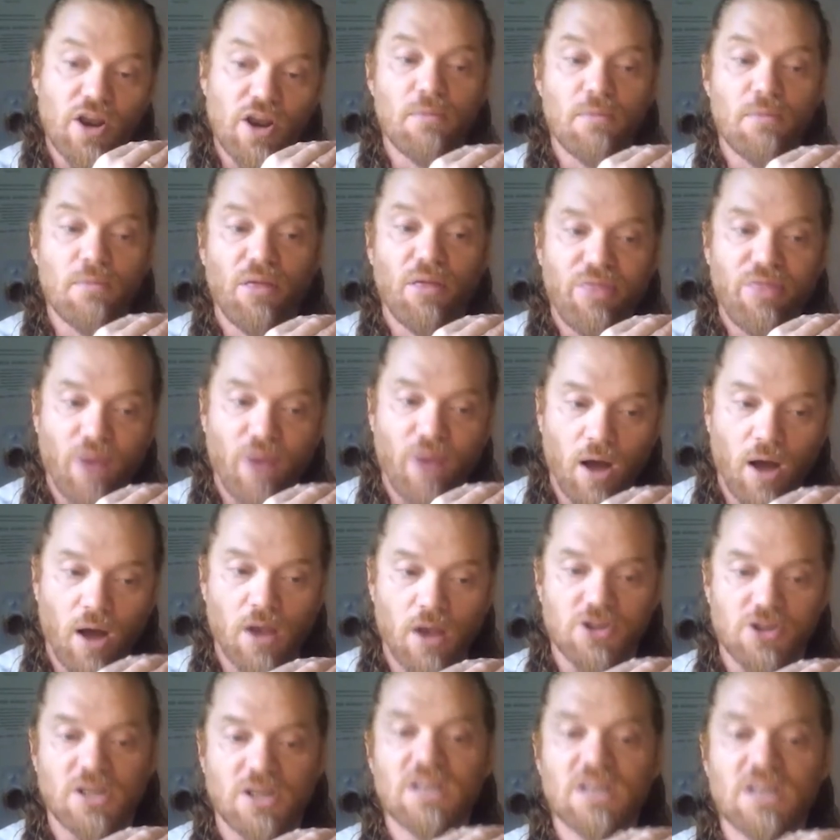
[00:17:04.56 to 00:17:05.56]

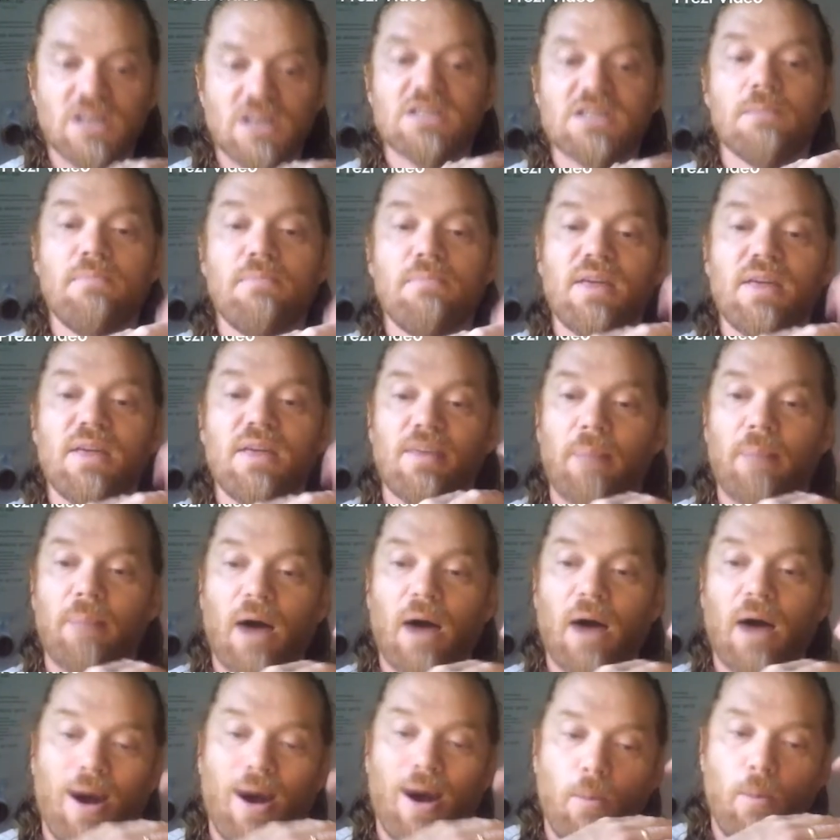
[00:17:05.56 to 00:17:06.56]
mythology is a myth
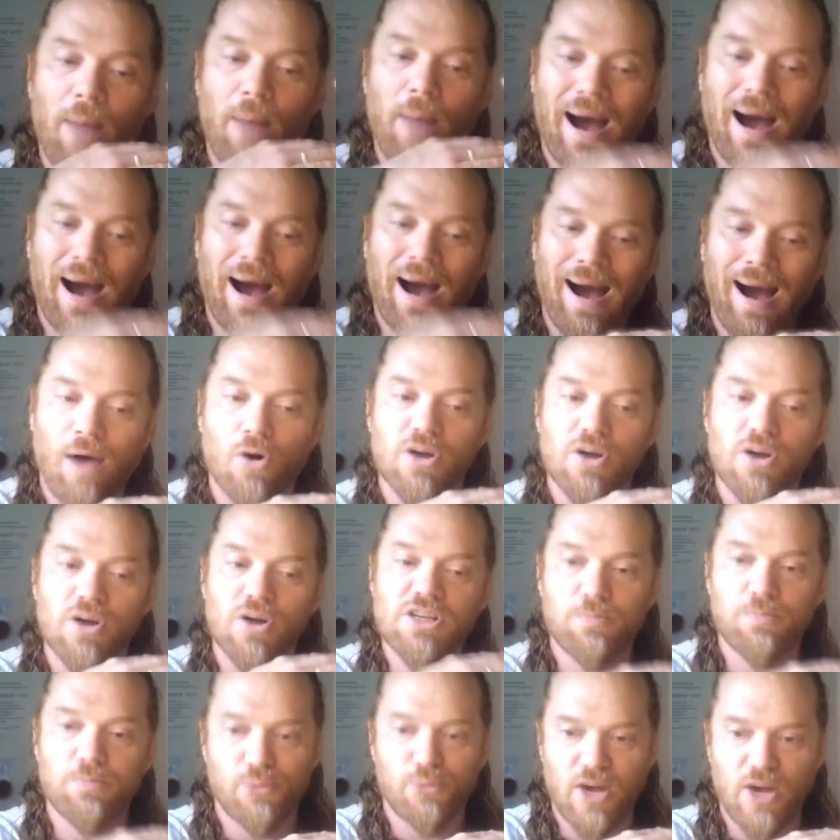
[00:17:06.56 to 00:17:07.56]
about how power
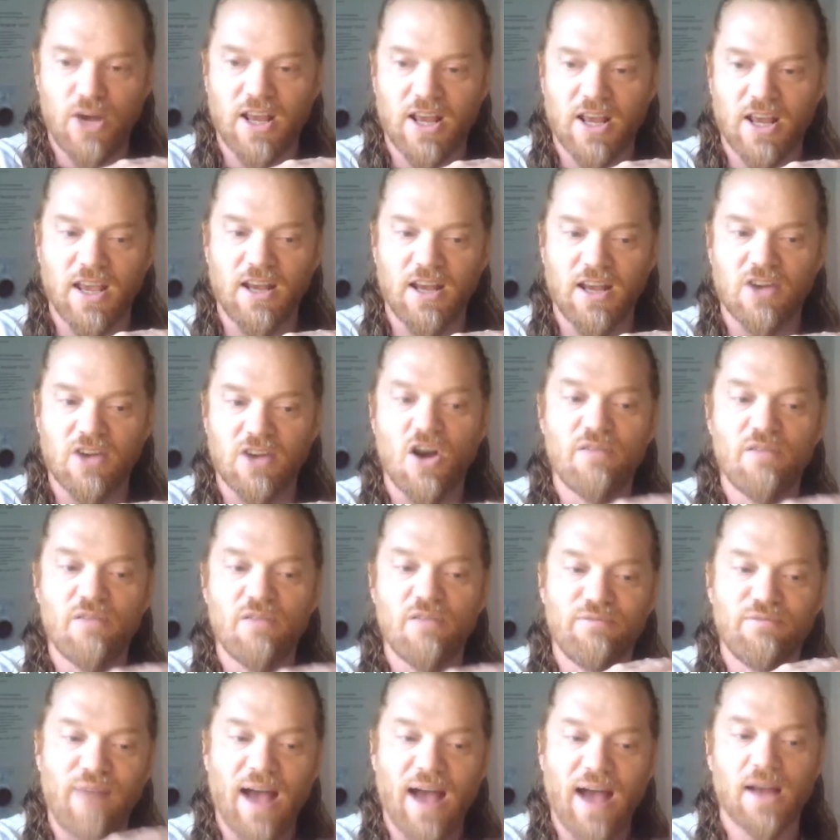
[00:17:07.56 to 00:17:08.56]
is predicated on
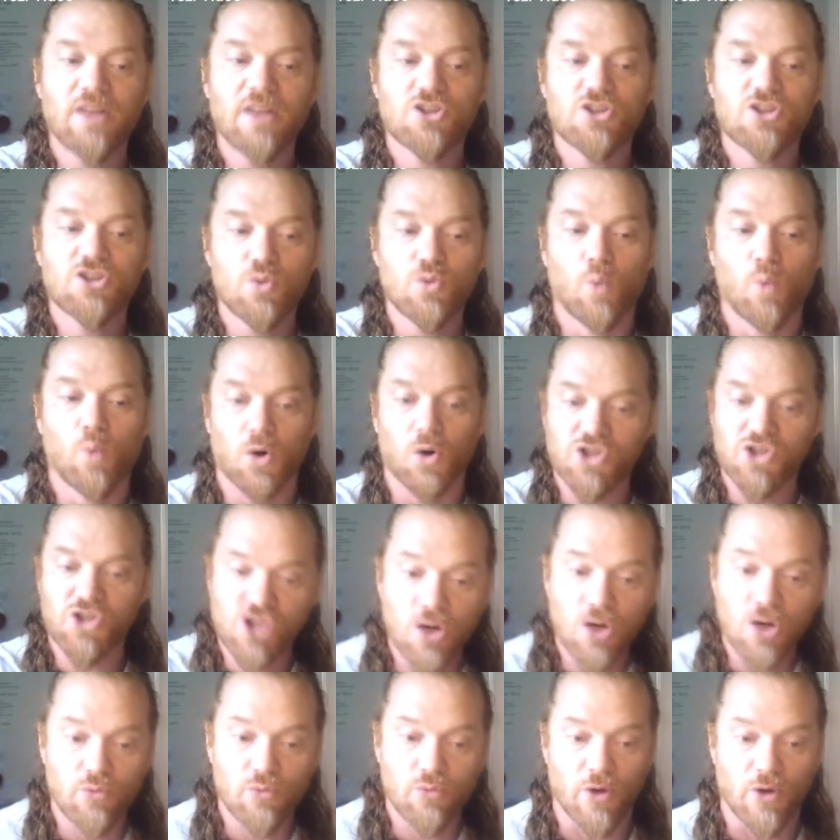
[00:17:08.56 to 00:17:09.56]
violence towards
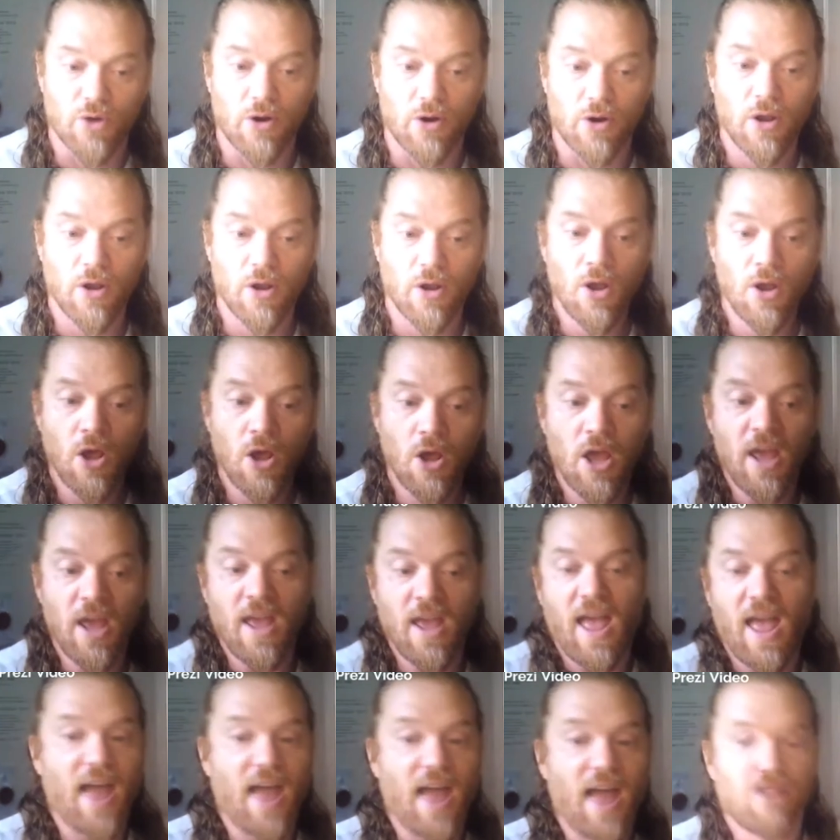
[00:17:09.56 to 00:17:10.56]
children.
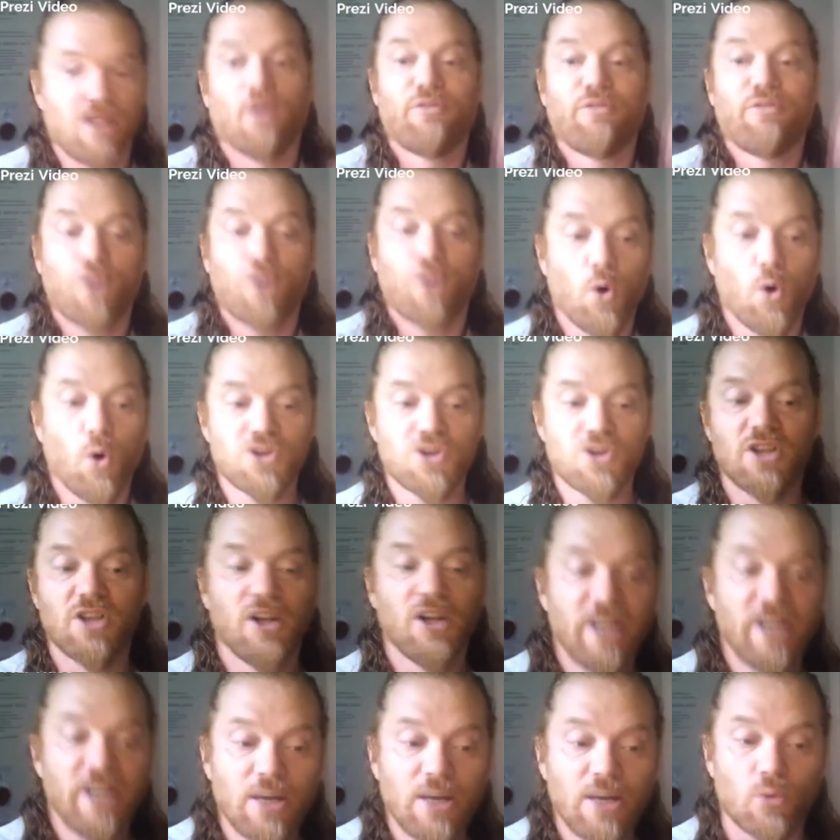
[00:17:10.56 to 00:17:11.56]
And of course, the
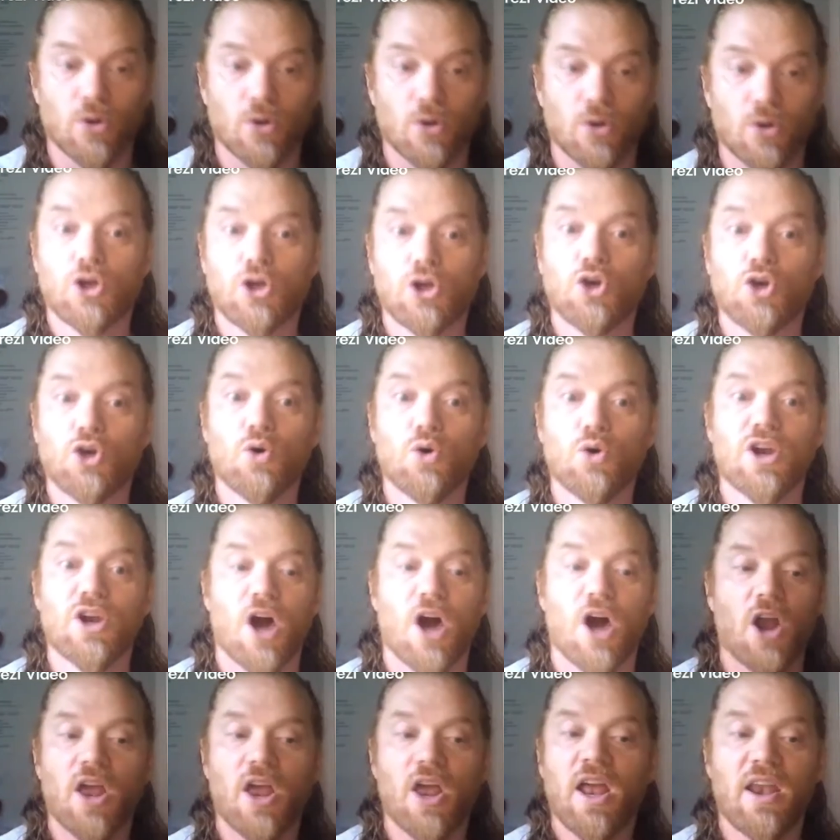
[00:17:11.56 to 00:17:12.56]
literal
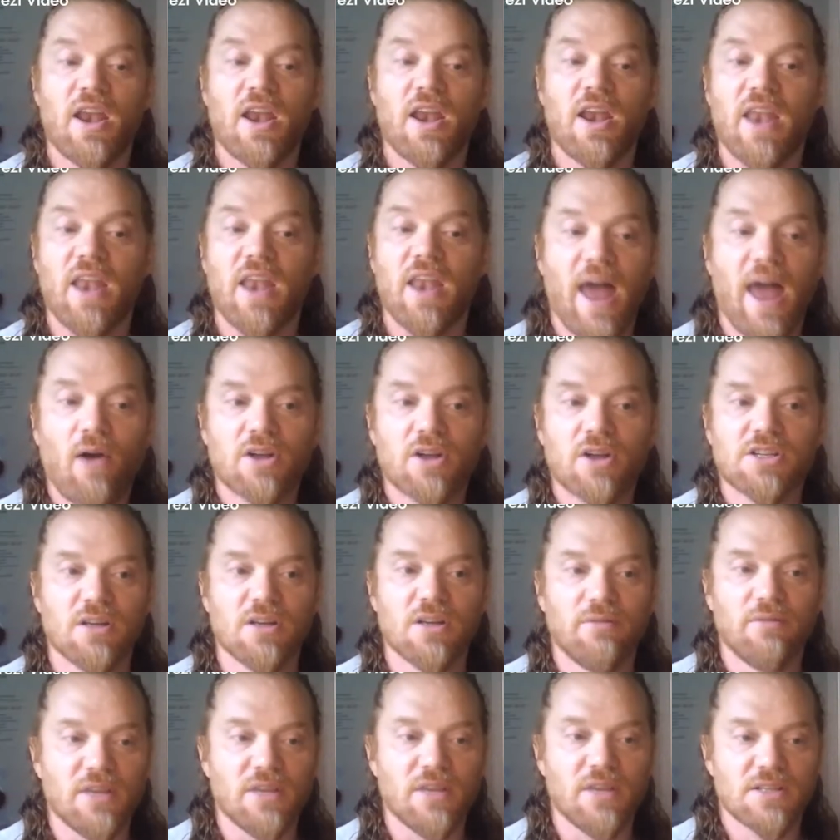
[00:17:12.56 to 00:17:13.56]
QAnon
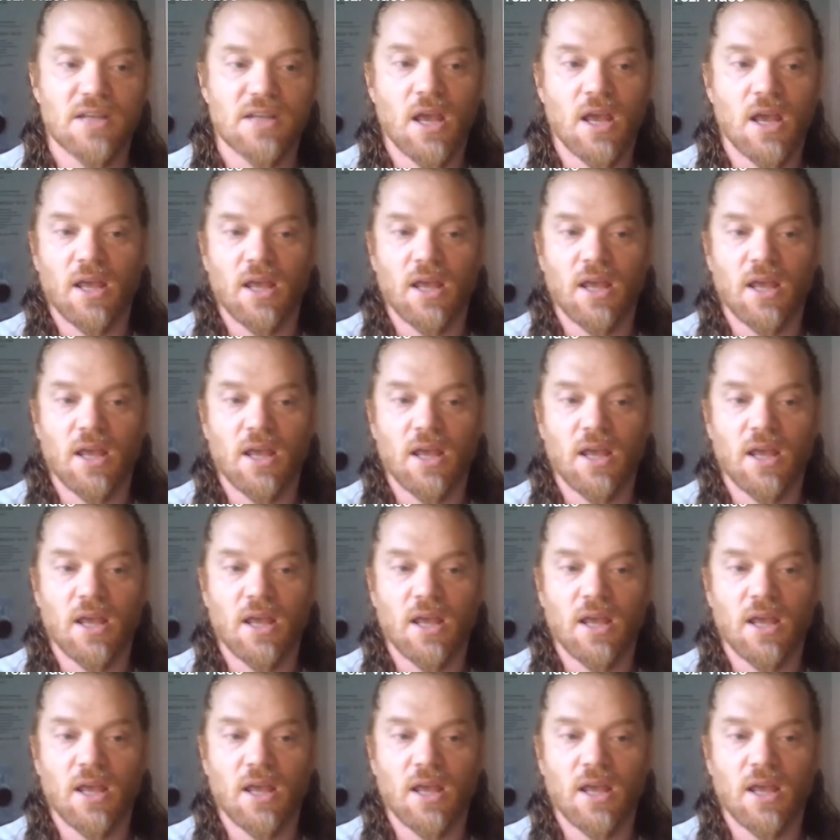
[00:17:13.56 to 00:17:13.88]
narrative is